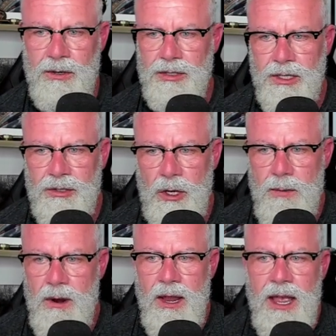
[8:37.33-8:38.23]
a
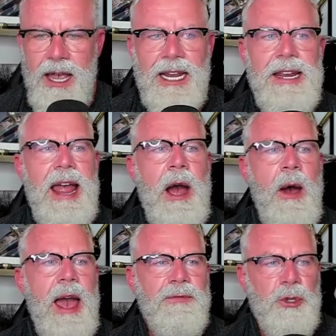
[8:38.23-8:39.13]
consumer can now
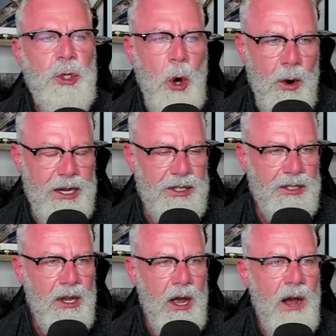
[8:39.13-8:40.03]
have
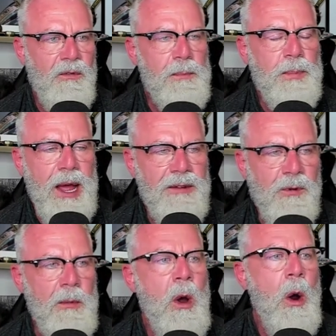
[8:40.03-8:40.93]
choice of what
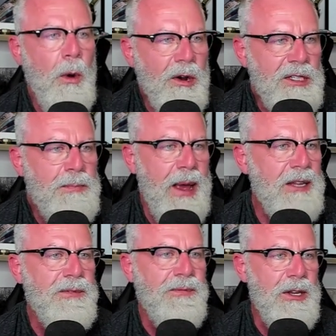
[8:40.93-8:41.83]
platform works
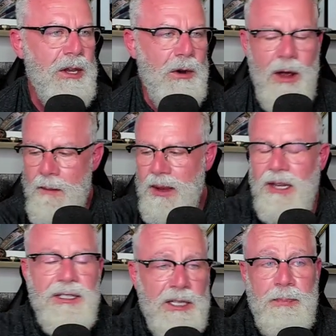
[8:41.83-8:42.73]
best for you.
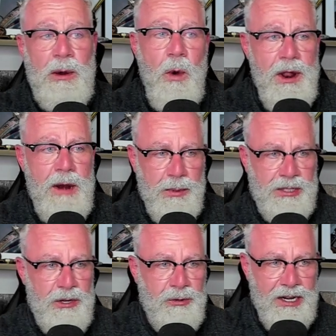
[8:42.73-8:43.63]
Because let's be
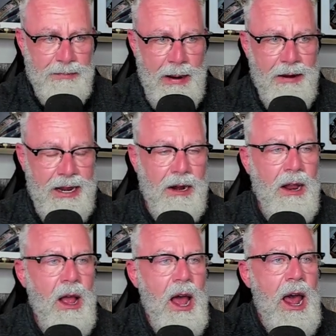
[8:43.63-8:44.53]
100% transparent here.
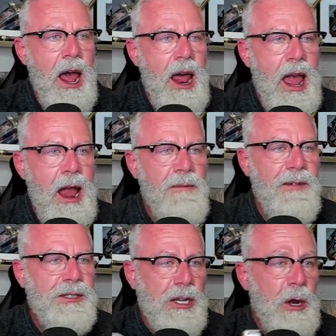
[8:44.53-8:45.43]

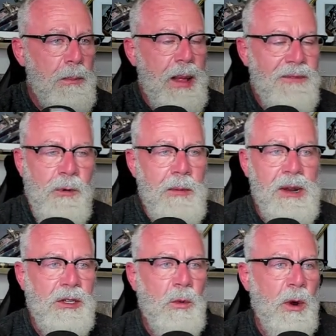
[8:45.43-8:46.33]
Every single platform
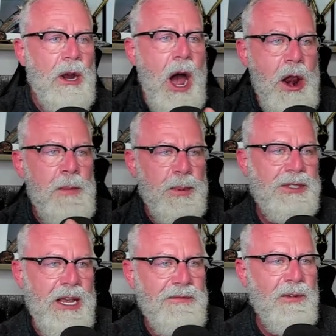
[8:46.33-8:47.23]
doesn't work
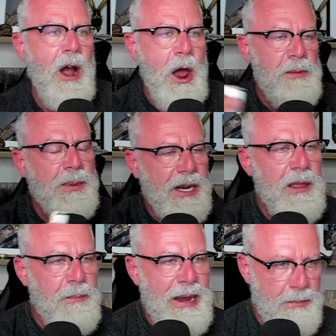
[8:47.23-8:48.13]
100% for 100% of
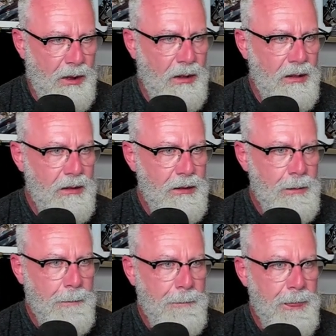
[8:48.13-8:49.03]
the people.
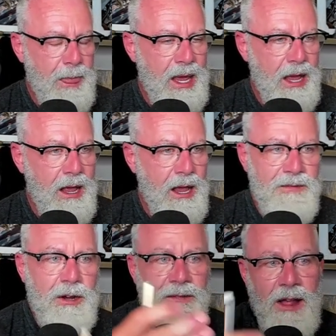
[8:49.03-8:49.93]
If
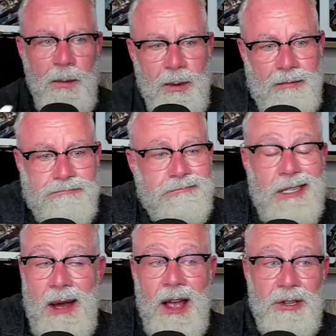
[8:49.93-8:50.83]
you're a developer,
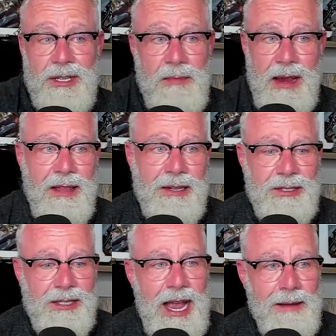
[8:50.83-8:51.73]
you actually might like
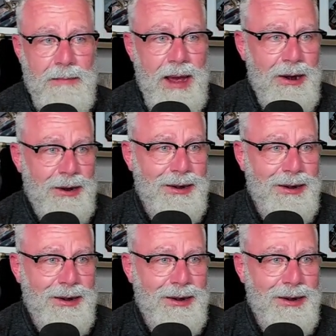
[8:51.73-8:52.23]
Slack better,